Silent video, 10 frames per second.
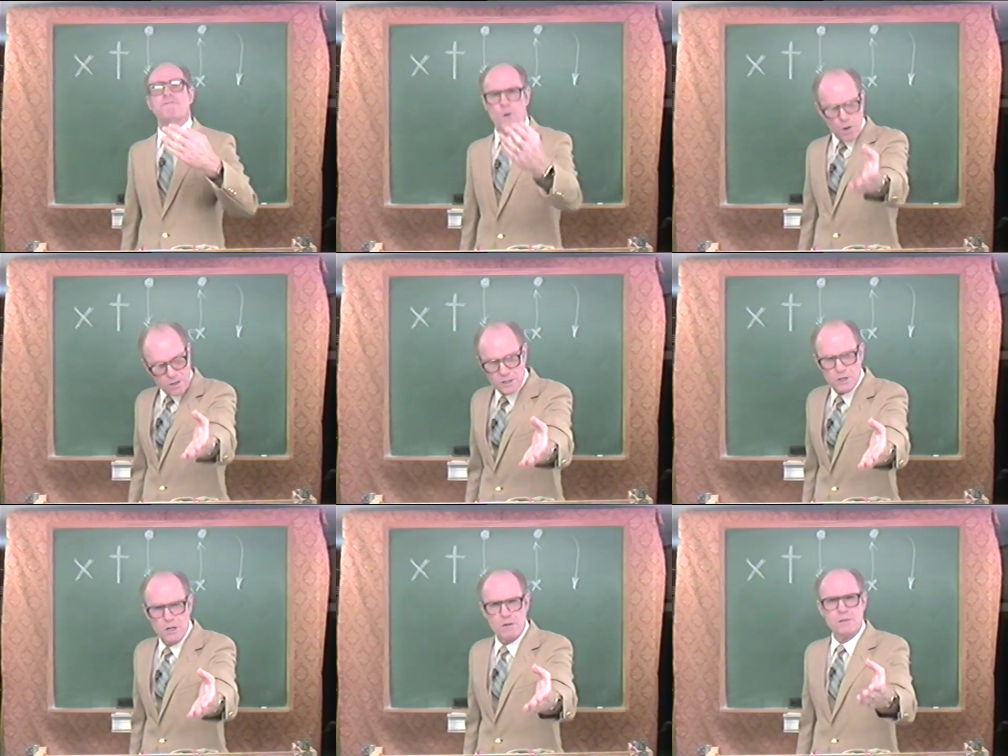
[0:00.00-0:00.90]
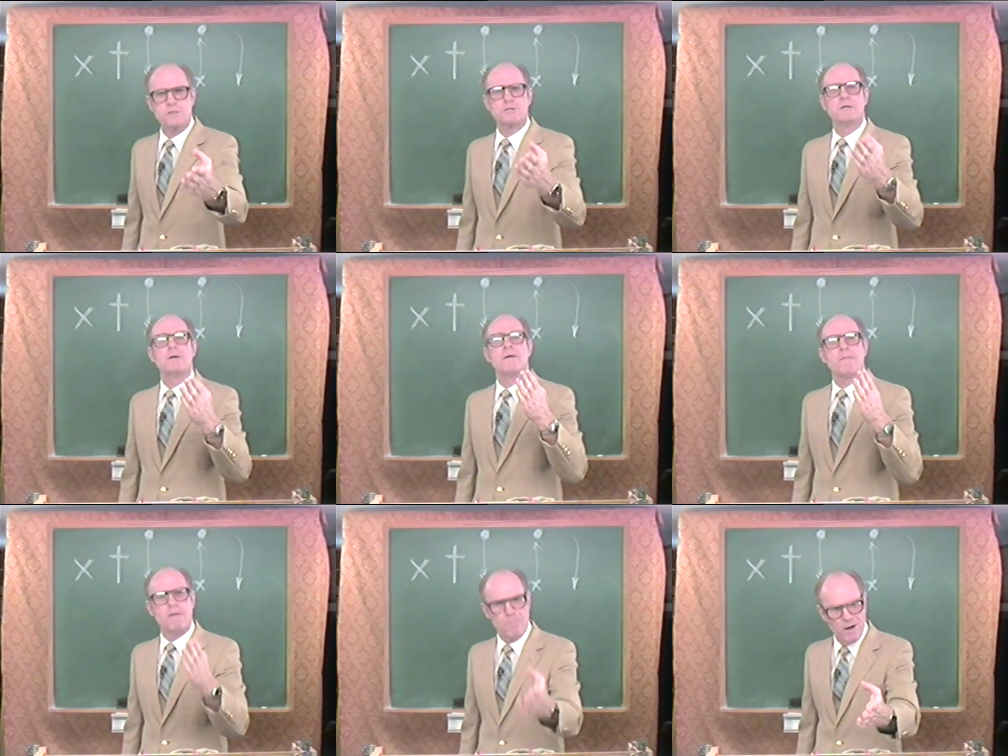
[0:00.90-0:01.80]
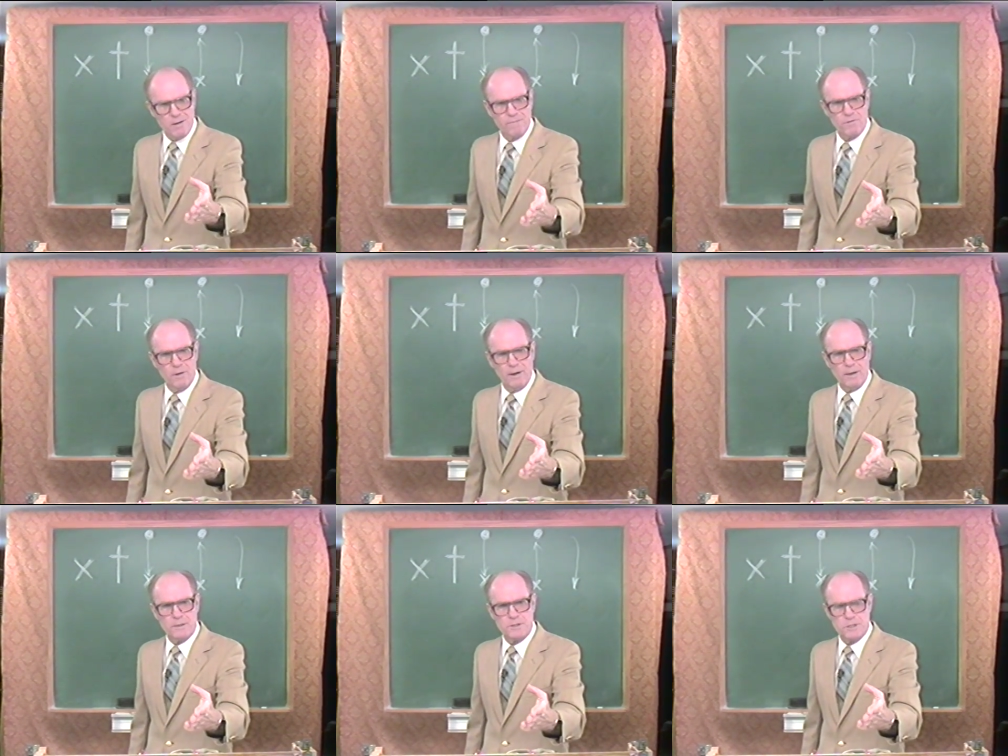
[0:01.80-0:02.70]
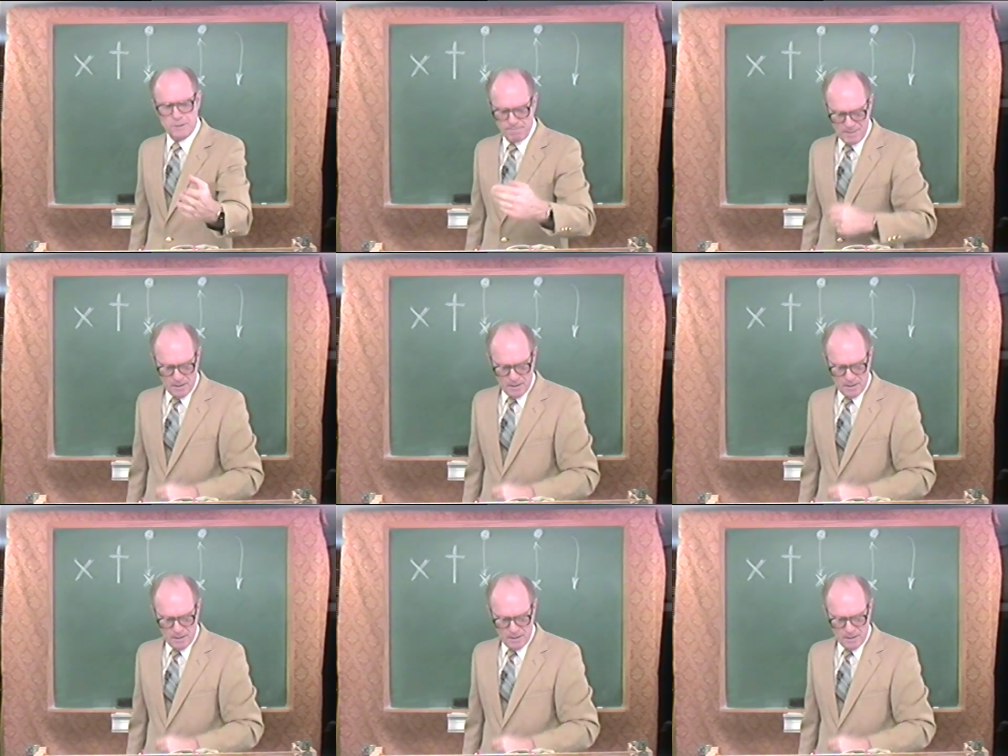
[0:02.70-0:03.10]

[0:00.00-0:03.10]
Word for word: for the church, the body of Christ.